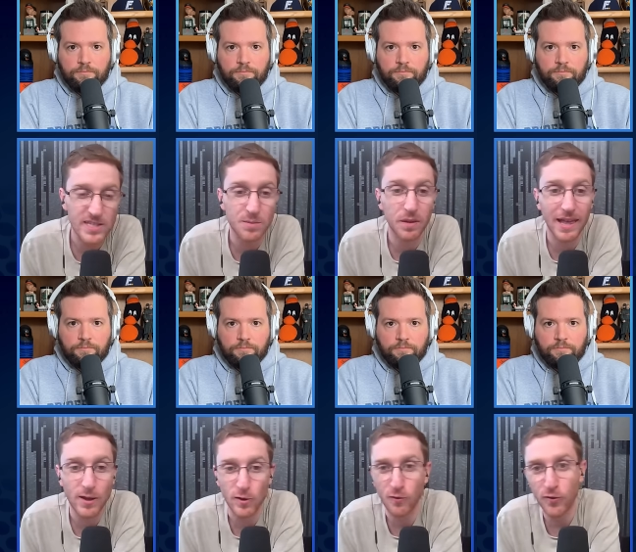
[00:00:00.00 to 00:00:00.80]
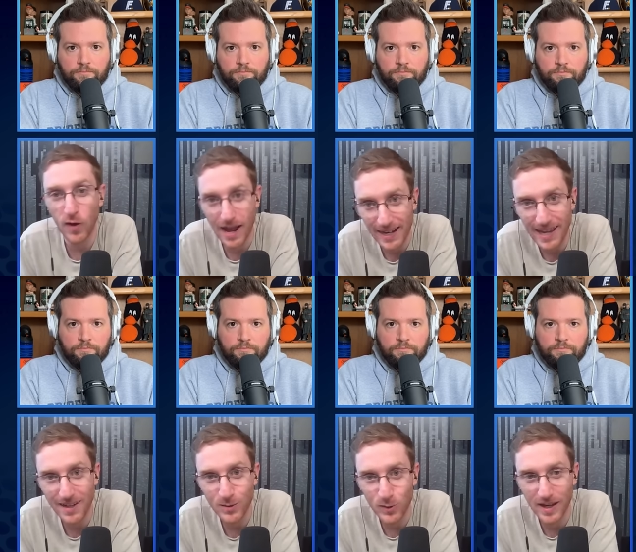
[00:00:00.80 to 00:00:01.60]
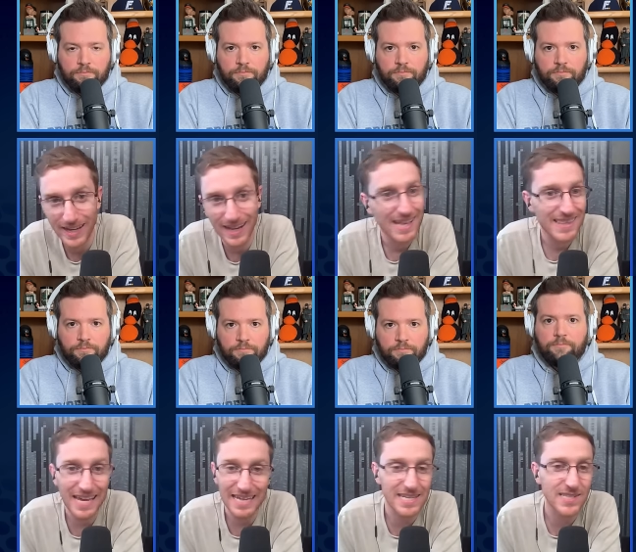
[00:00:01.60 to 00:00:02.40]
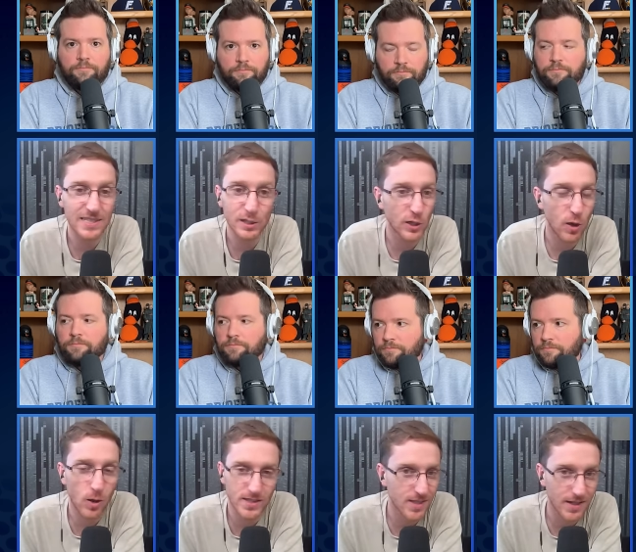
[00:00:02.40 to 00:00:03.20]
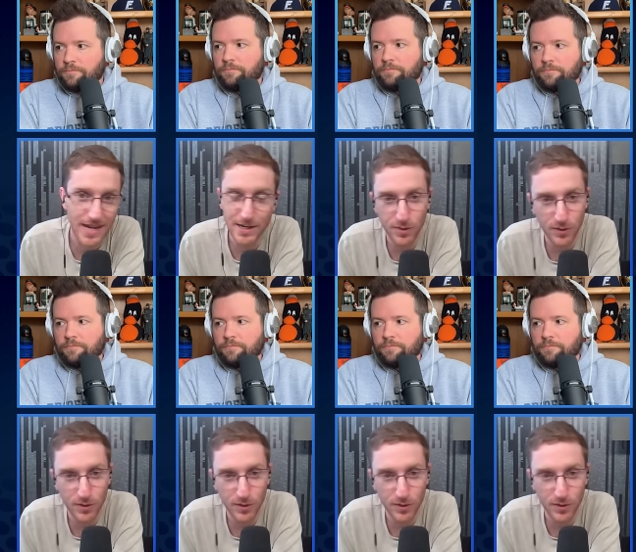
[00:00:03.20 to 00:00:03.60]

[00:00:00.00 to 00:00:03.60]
Speaker 1: get to play on a Friday, right? They easily could have gone Sunday to